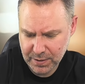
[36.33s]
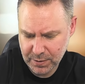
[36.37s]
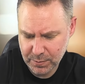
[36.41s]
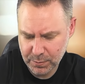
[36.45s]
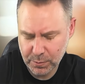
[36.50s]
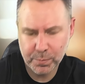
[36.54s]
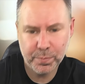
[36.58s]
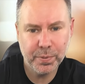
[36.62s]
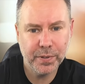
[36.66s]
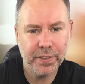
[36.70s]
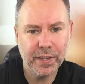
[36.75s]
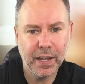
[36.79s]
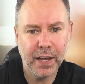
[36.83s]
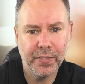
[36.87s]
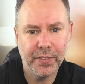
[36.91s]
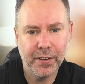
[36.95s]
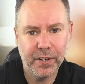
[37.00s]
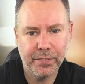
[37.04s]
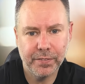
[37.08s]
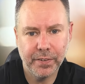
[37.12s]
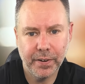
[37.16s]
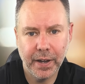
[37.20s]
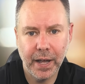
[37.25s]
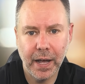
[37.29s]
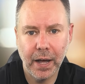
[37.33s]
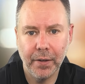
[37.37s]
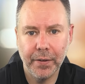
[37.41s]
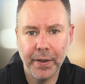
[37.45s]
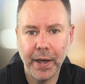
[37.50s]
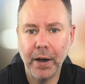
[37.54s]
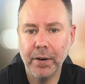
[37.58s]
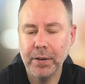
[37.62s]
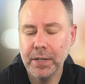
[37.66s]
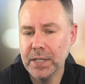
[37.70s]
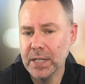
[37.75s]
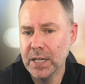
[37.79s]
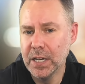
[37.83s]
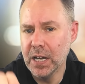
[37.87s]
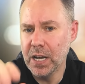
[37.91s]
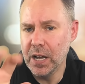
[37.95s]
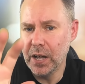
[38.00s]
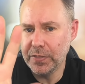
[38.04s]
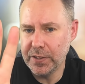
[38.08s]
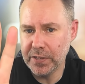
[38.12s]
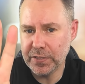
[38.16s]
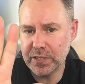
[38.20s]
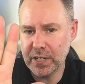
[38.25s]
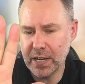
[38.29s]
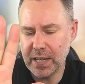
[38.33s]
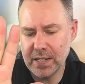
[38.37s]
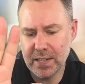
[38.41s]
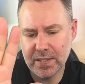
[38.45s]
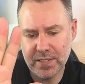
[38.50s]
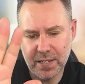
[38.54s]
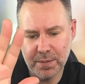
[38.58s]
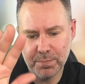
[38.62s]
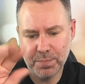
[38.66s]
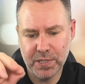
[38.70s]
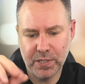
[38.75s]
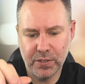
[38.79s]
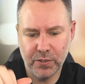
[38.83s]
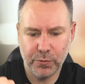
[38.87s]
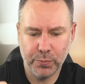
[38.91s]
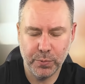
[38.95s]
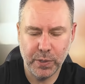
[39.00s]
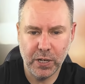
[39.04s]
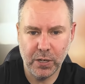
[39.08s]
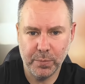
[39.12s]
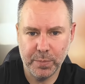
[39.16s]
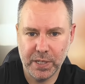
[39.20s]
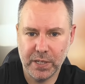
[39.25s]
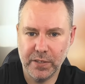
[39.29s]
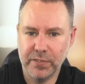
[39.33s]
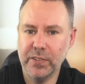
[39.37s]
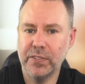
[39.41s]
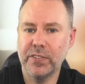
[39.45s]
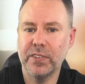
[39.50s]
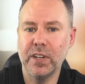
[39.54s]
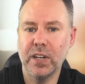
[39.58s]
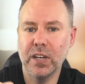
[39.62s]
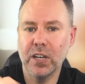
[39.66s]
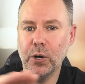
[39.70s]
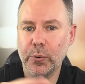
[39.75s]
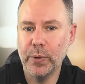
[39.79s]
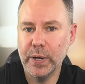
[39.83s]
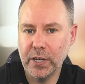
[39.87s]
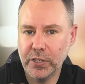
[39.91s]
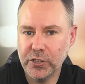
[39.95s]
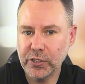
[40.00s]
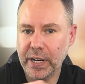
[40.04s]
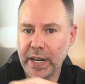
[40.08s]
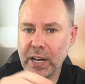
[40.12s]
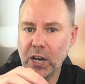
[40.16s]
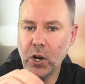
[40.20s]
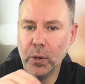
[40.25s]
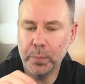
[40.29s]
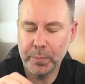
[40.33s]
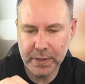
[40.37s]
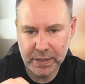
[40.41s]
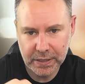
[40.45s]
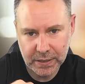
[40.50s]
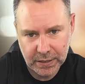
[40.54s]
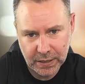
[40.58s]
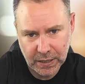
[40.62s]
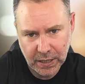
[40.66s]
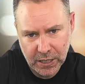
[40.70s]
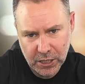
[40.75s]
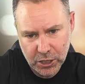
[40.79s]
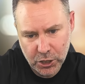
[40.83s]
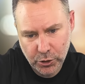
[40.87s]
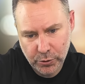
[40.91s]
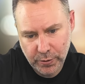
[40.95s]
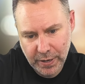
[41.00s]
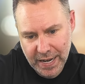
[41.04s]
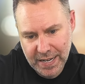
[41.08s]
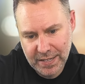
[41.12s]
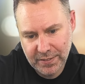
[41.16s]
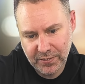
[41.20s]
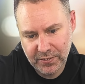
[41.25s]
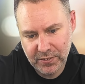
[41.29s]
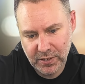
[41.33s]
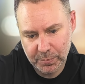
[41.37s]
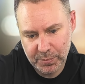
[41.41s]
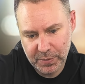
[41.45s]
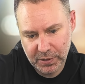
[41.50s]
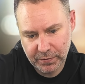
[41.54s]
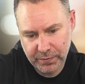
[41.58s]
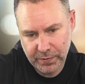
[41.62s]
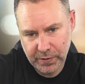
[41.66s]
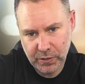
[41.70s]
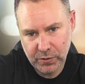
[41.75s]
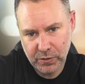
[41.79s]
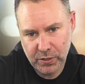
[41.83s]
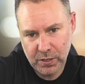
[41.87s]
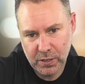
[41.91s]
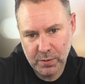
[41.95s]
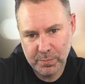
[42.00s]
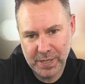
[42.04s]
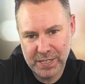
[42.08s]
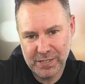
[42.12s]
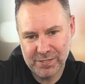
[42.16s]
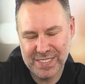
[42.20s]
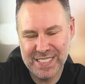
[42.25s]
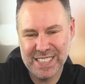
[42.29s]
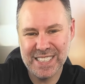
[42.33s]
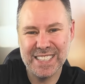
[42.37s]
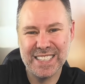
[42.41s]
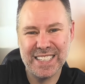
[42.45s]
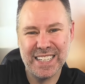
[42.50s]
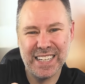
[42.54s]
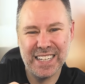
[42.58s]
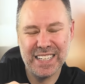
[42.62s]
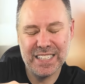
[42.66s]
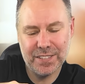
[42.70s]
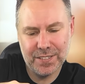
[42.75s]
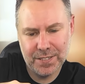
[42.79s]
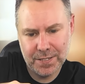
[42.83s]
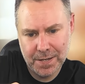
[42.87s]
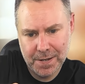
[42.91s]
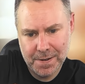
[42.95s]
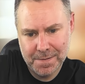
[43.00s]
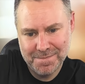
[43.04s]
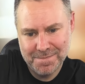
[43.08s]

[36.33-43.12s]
We'll put that there for now. Now, this hand is empty as well because it's going to go in and try to help me create something for you that you might recognize